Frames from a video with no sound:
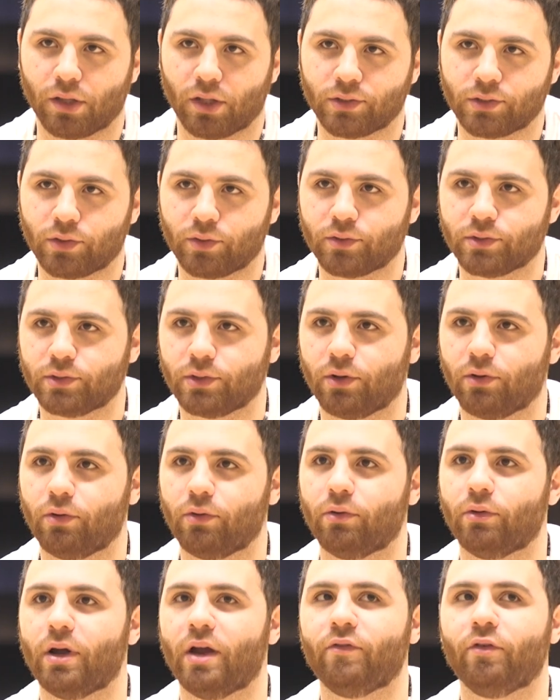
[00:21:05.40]
also.
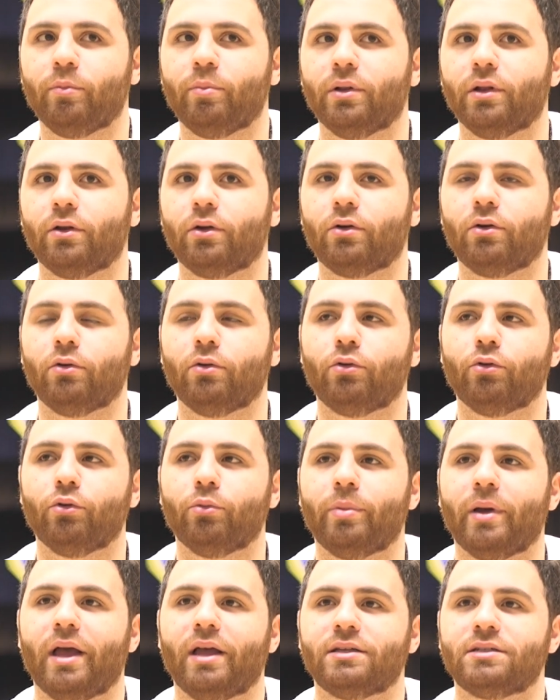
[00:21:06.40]
So every political
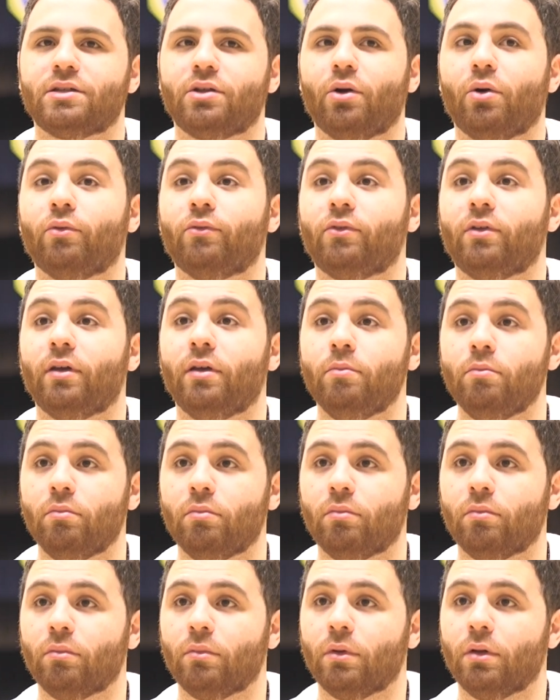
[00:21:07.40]
group has their own team,
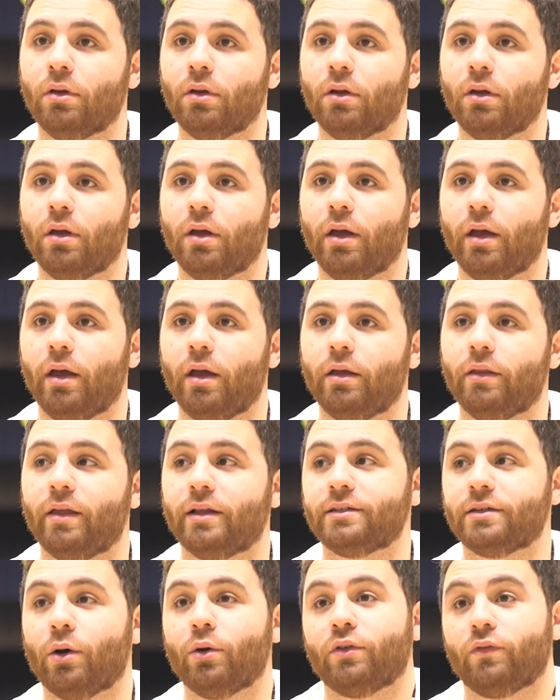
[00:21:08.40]
and
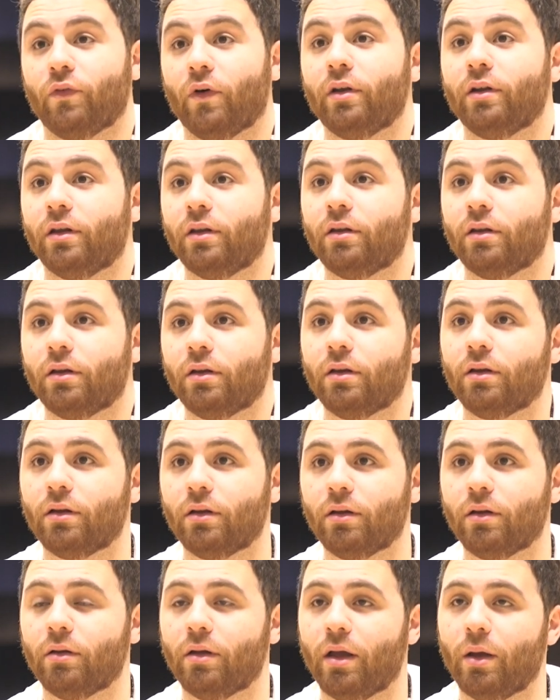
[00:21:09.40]
that's how it's funded.
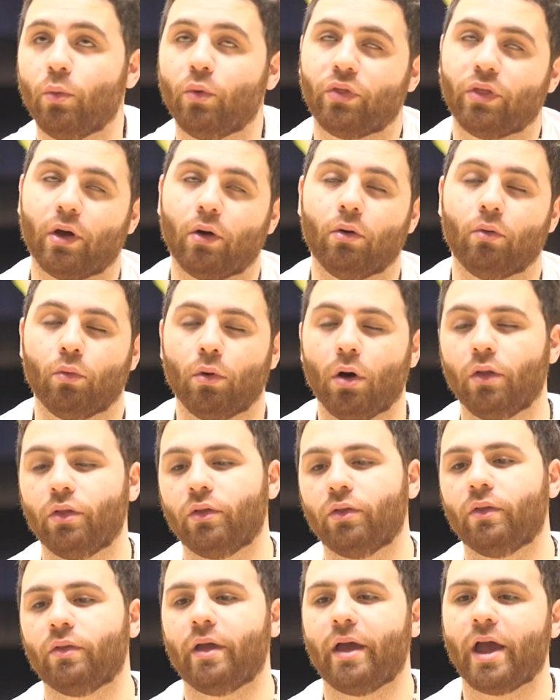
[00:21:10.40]
Other
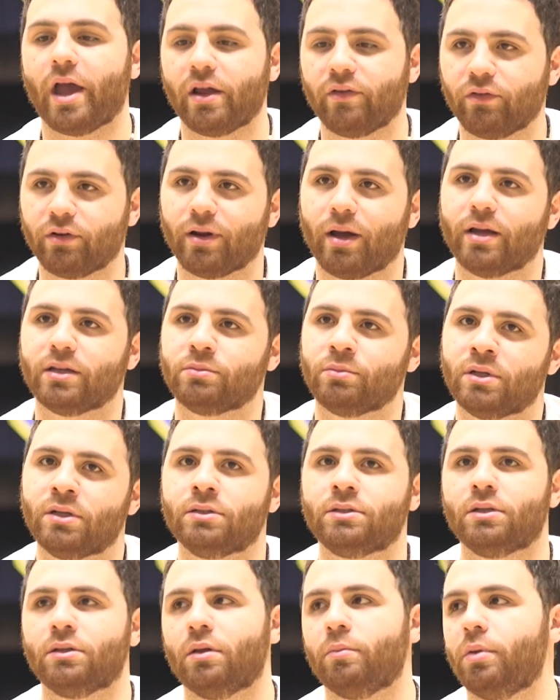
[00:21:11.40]
than the
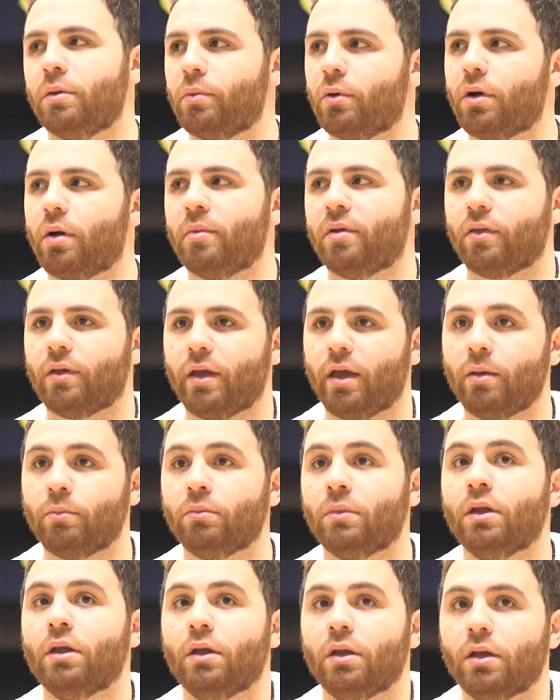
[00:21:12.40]
advertisements and the people coming to the game,
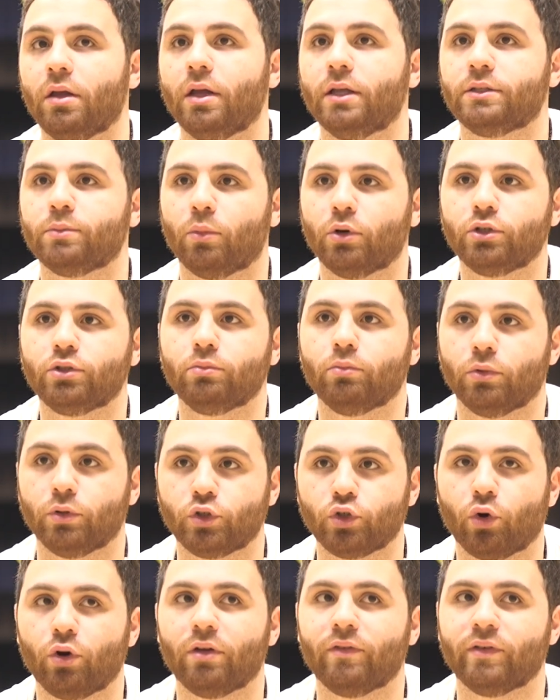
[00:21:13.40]

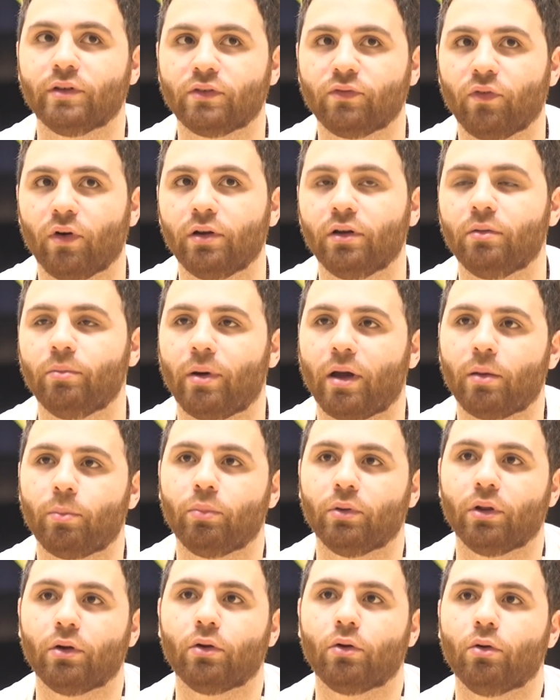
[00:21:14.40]
majority of it is funded by
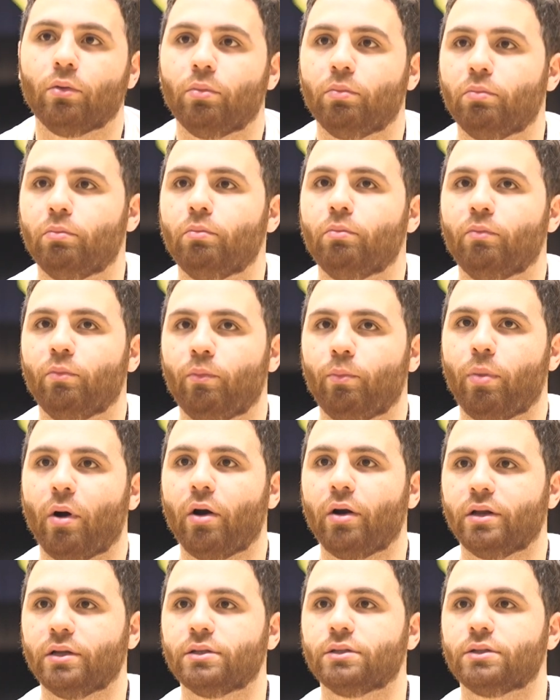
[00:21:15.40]
political
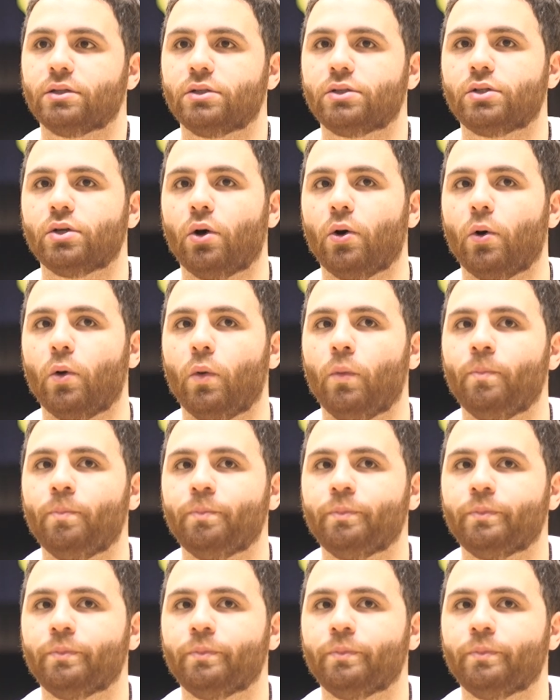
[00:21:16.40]
parties. So